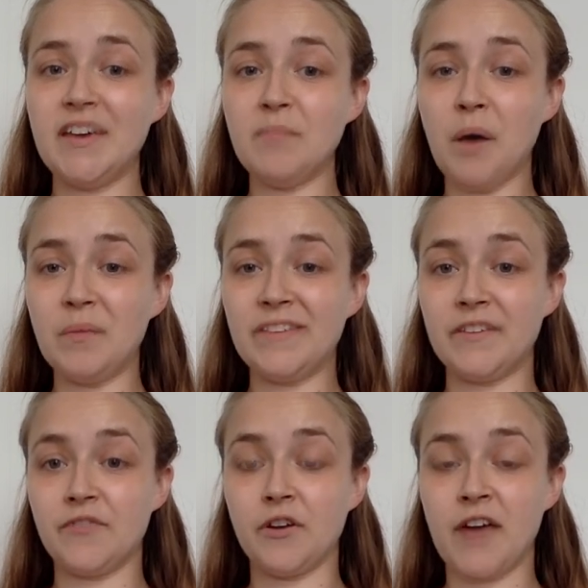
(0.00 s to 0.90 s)
moments
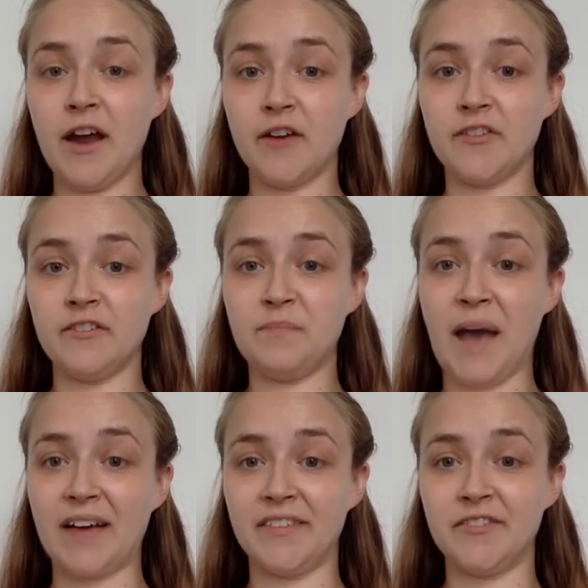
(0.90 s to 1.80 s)
of your character's
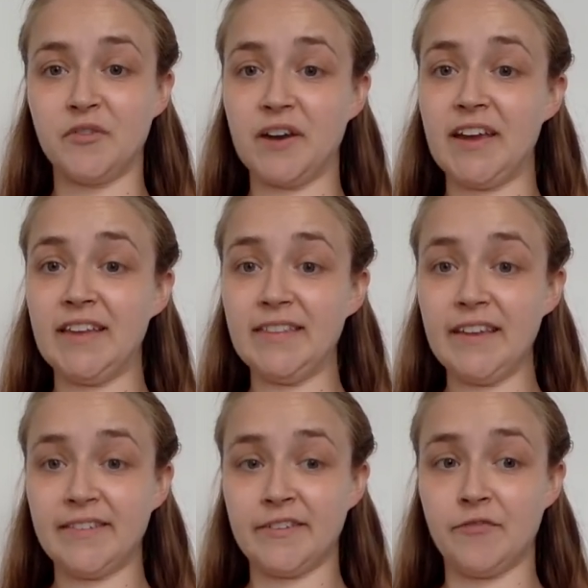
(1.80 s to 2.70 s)
backstory in
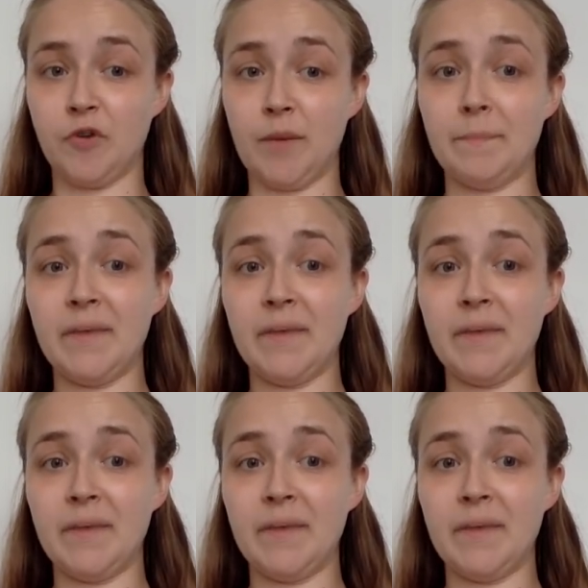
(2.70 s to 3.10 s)
list form.